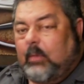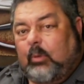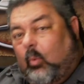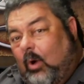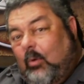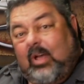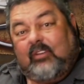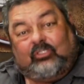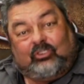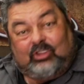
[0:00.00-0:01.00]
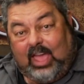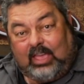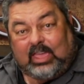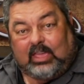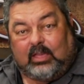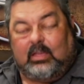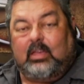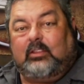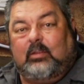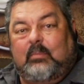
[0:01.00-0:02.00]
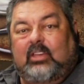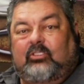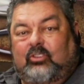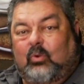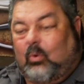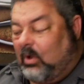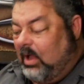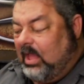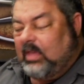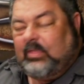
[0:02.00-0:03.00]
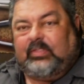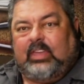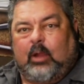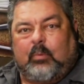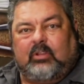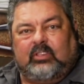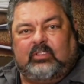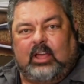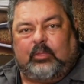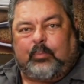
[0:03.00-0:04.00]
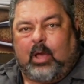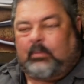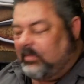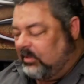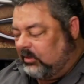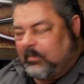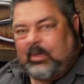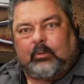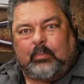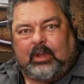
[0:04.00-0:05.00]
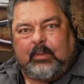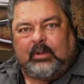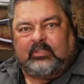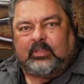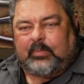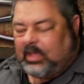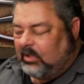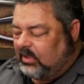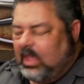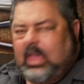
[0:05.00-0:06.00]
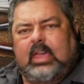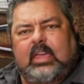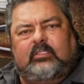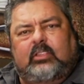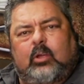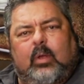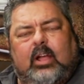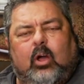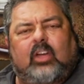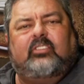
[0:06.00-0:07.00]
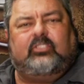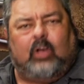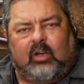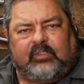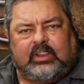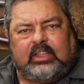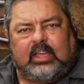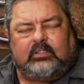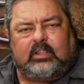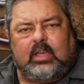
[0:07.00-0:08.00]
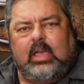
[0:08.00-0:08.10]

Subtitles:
But one way of checking to make sure that the airbrush is not the problem and to be able to blame it on something else is to do what I call a solvent test.